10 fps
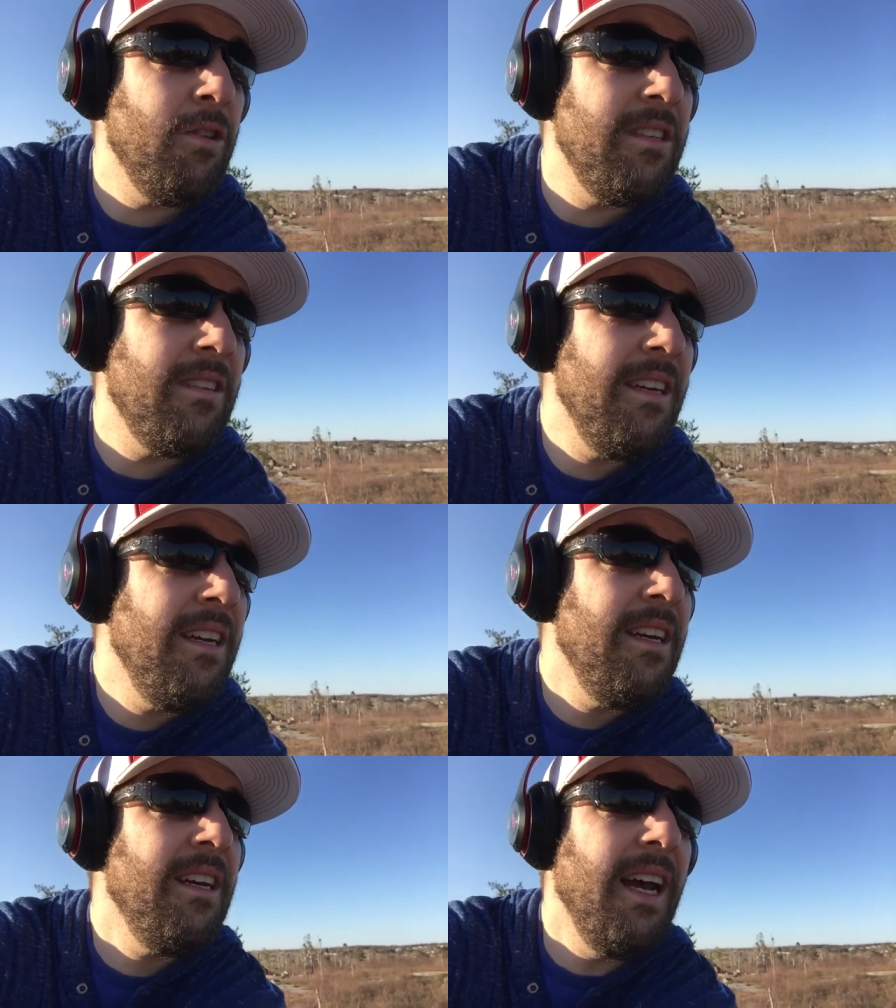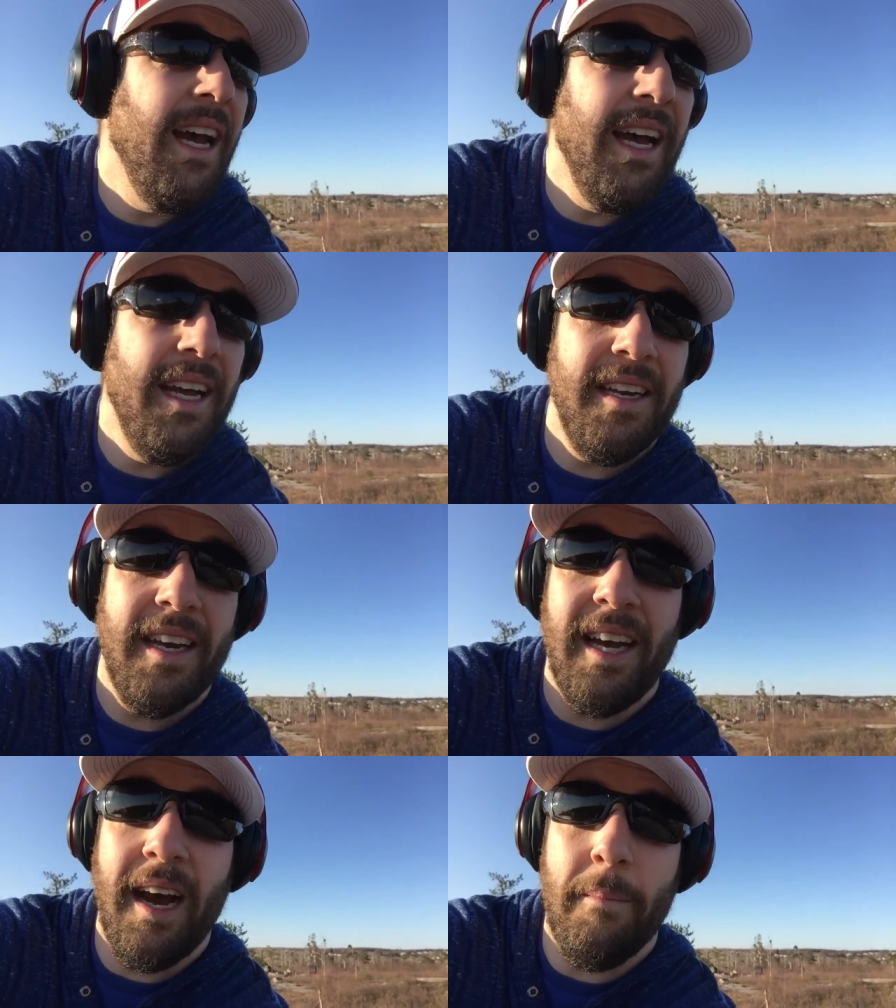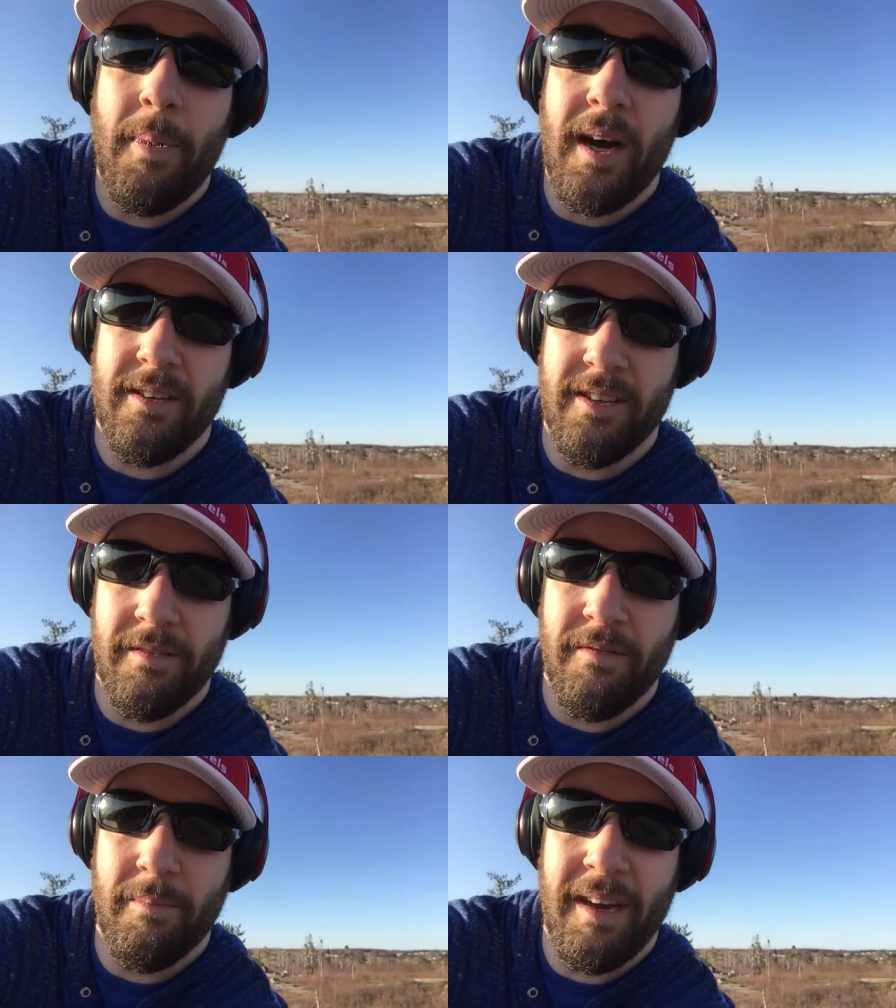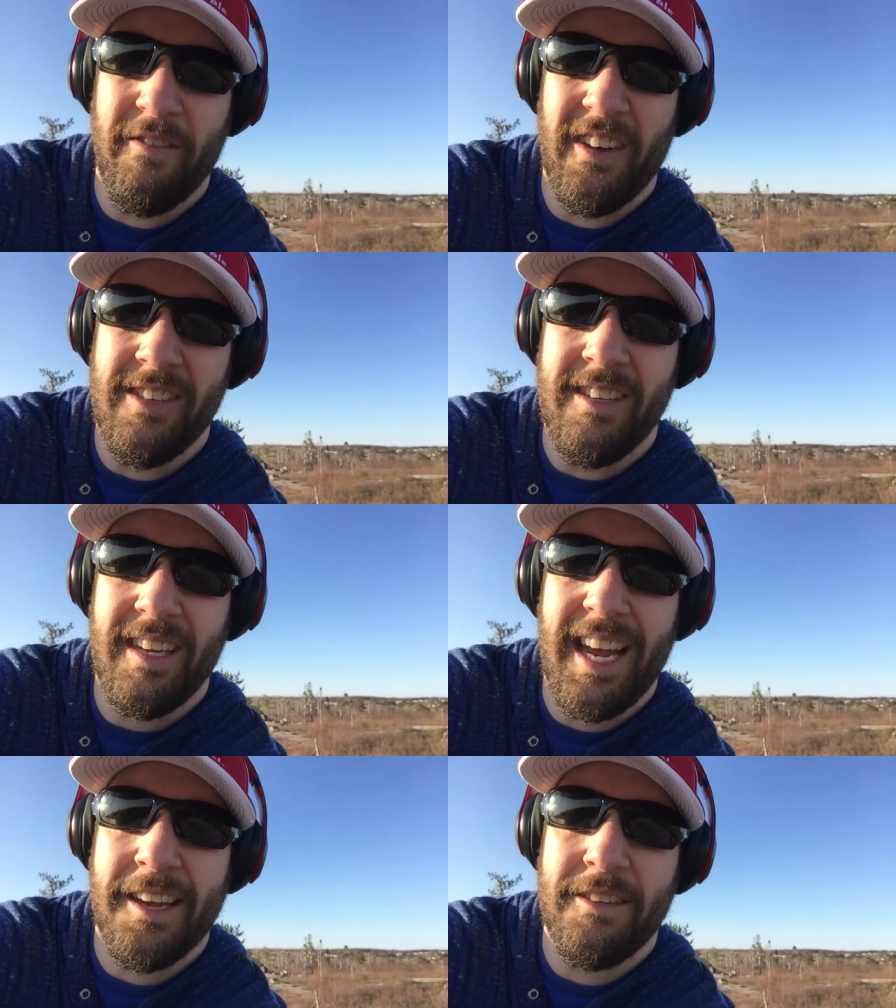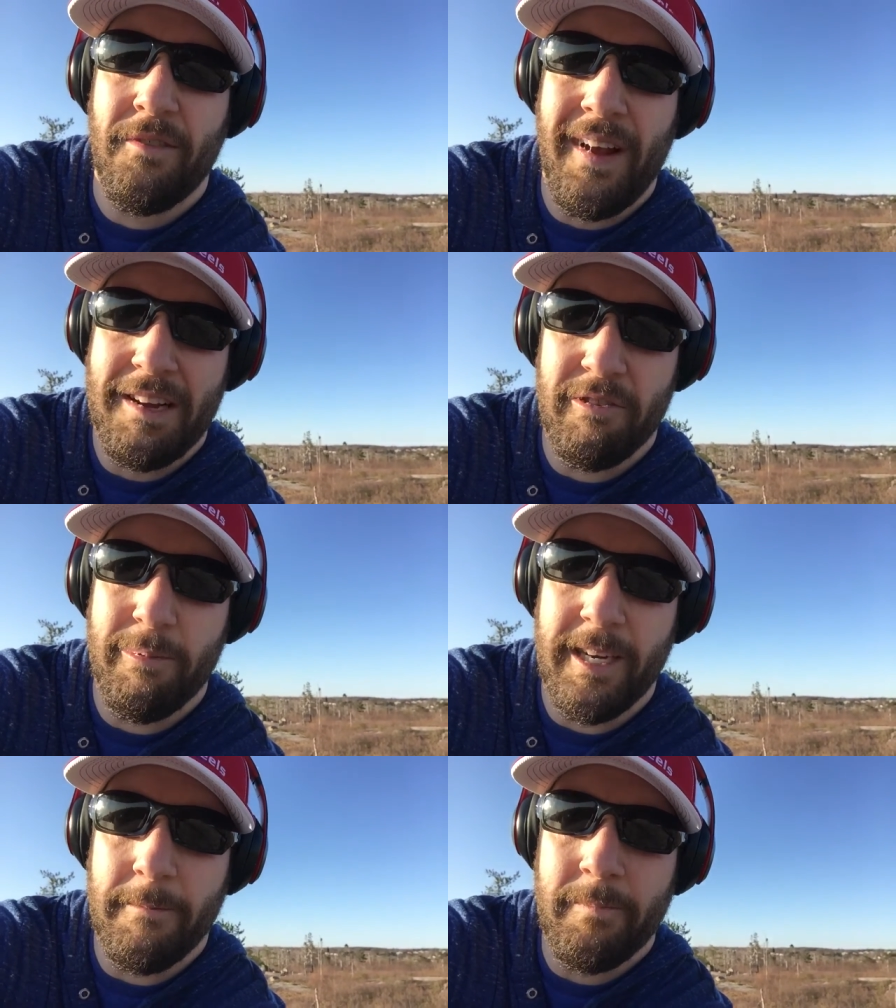noise, and I'm positive my pheasant has found me.